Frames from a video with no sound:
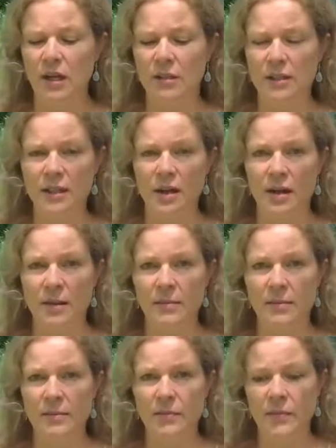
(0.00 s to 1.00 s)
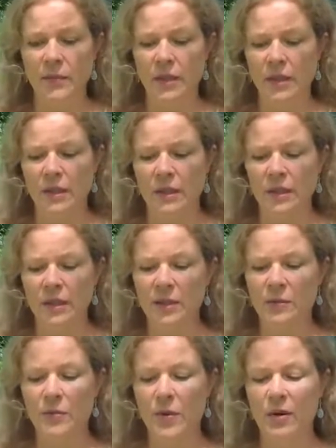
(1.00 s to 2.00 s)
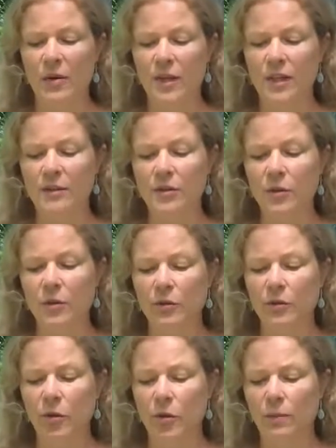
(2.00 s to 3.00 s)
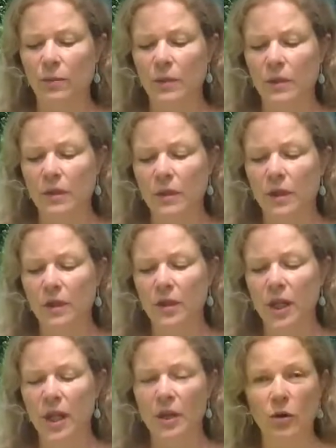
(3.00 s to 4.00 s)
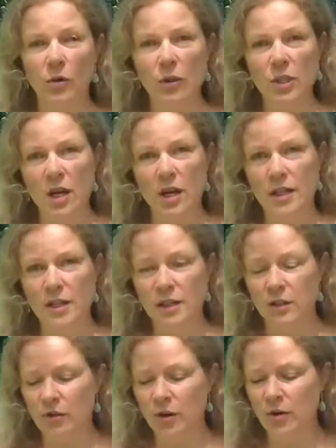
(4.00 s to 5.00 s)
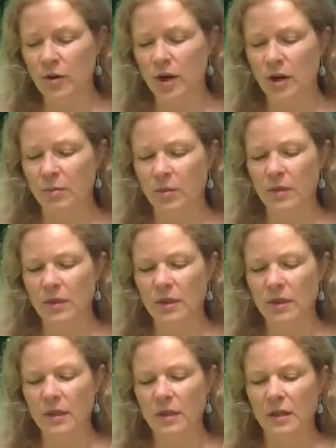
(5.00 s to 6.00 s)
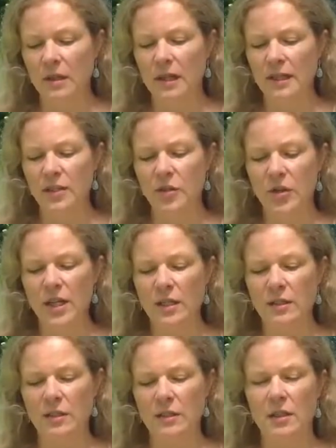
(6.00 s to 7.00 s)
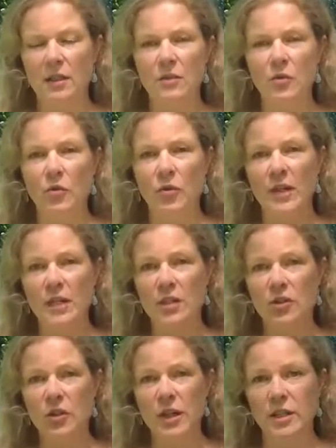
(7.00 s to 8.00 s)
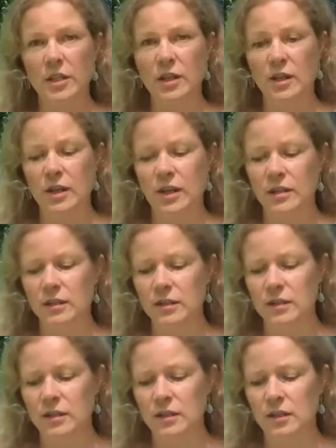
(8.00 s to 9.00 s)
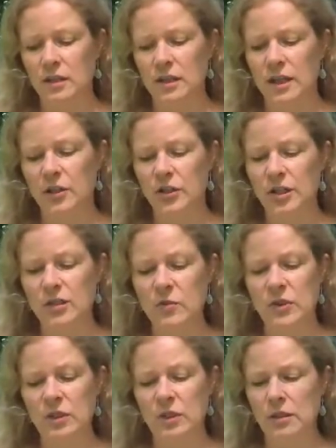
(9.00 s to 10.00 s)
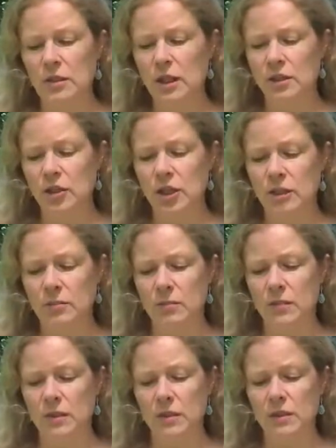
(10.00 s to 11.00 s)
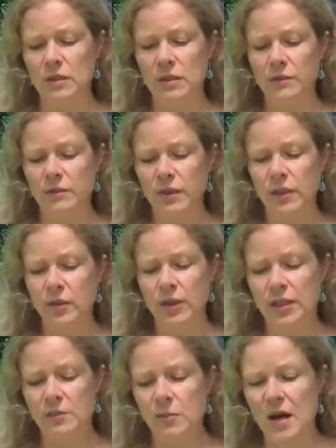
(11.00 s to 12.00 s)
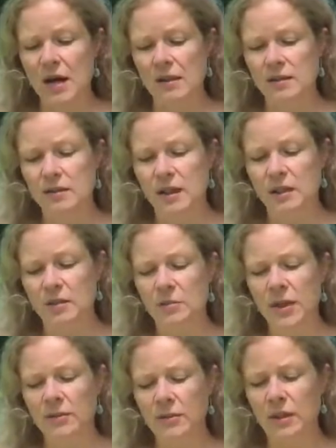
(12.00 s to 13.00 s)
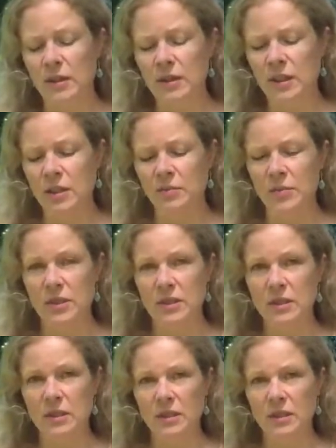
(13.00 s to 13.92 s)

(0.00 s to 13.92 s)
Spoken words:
last time. He was wearing his uniform and looking all tidy and grown up. I straightened his already straight collar. I just wanted to touch him, to feel his mass under my fingertips.